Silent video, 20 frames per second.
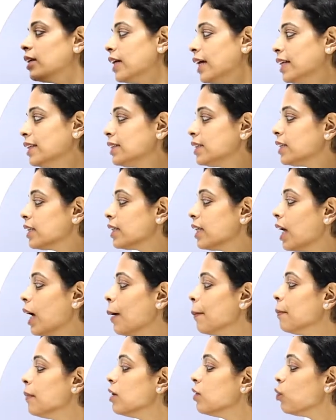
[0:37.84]

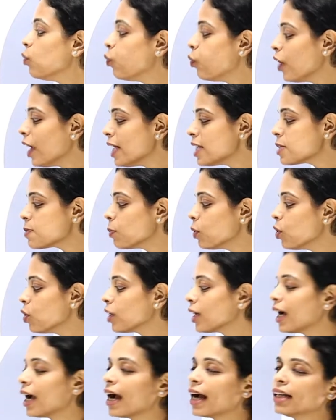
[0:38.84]
Instagram,
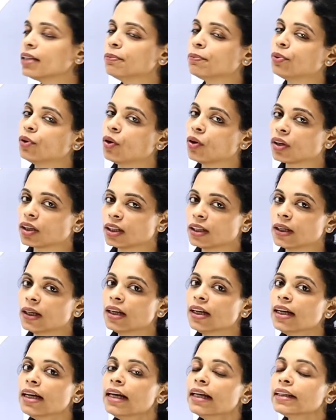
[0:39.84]
Facebook and Blogger.
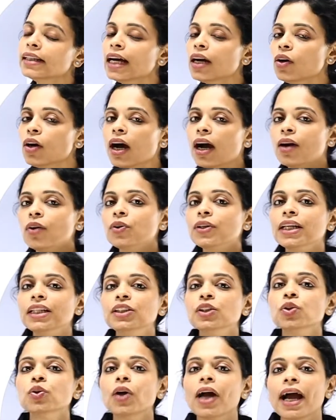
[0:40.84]
Now how
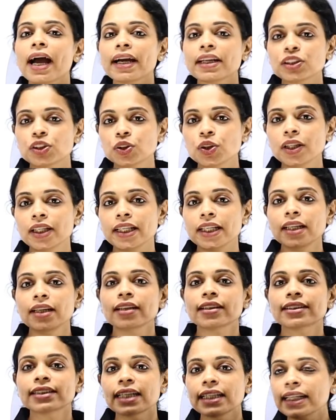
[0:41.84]
can you
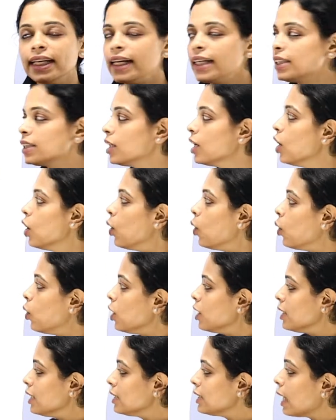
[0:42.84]
actually connect
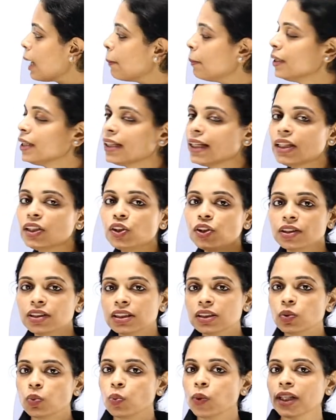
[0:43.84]
all these
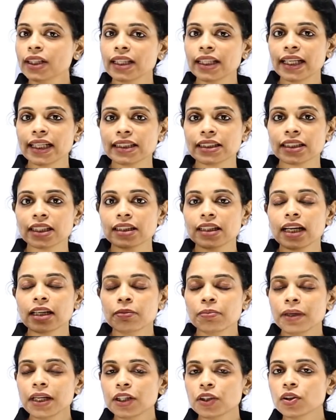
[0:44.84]
applications with LinkedIn
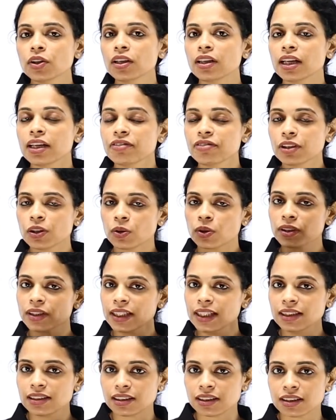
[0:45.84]
and make your life a lot
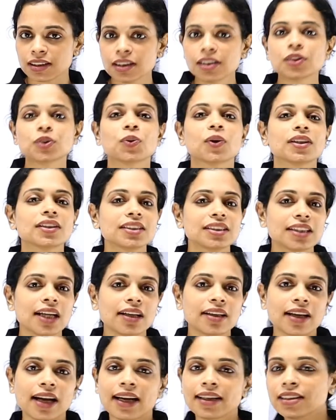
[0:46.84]
easier to
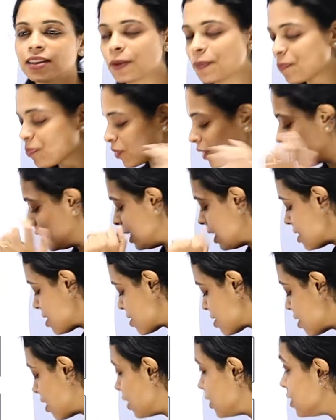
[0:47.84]
understand that? Let's
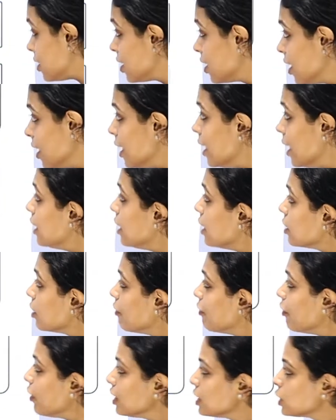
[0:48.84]
start. The
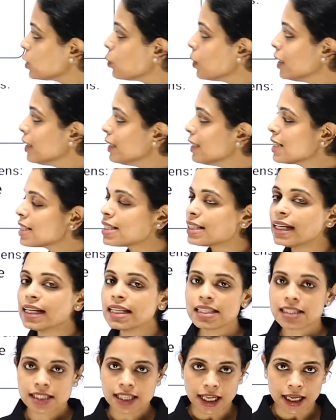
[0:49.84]
first one is
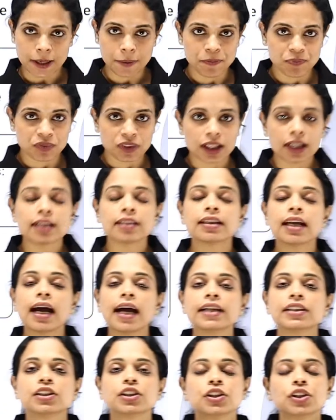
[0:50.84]
let's say
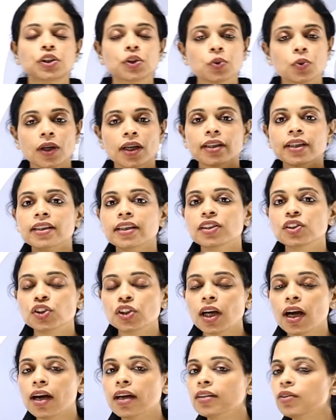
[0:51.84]
that you are an
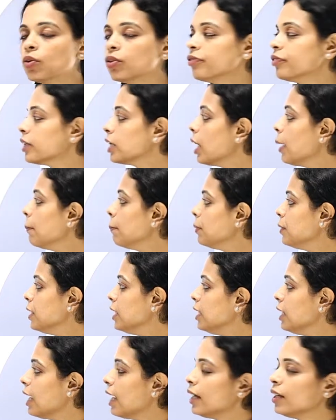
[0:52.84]
HR of a
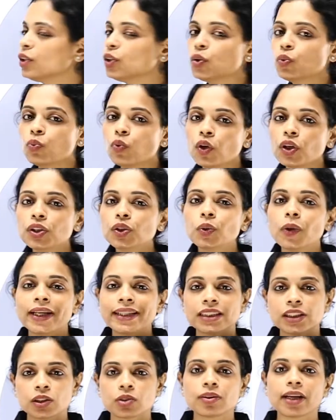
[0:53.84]
company and you want to
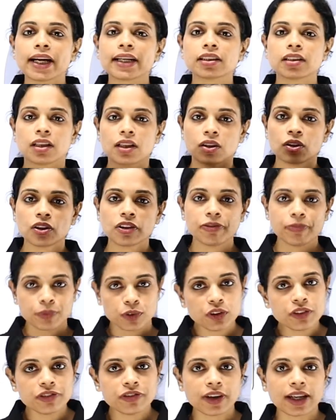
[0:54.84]
extract a lot of
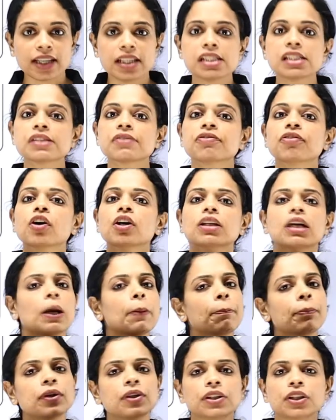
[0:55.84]
profiles for a
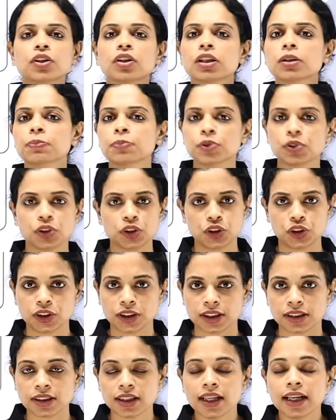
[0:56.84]
particular
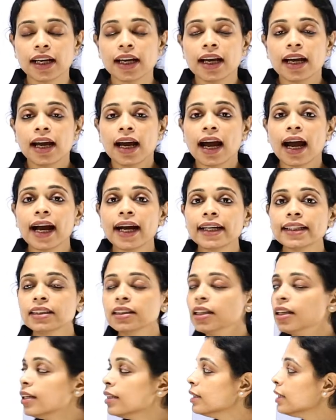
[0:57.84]
position.
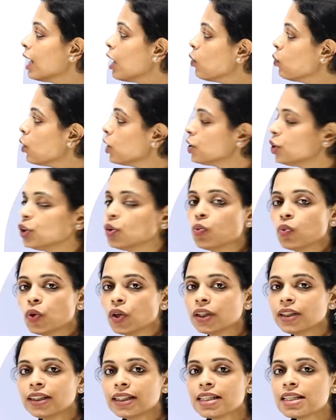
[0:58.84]
And now what you
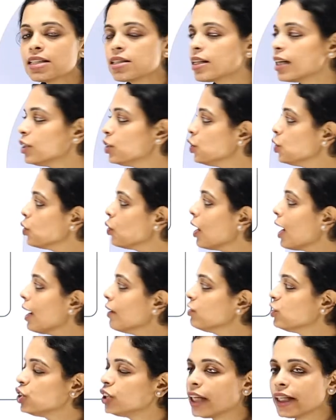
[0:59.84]
want is that you
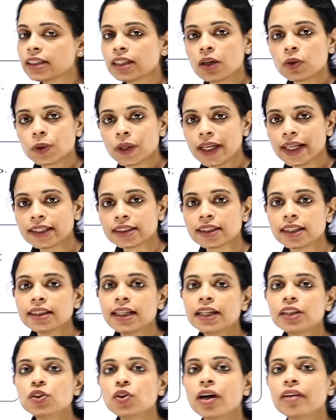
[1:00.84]
have checked out LinkedIn
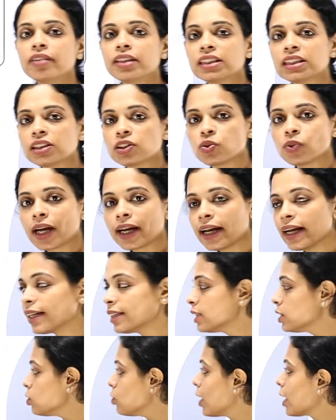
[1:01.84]
and you have extra
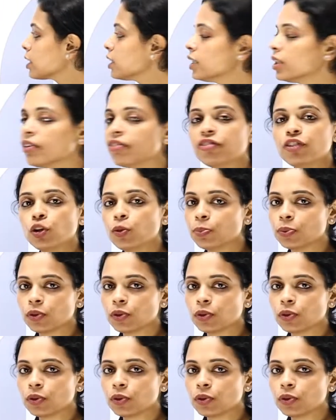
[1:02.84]
extracted a few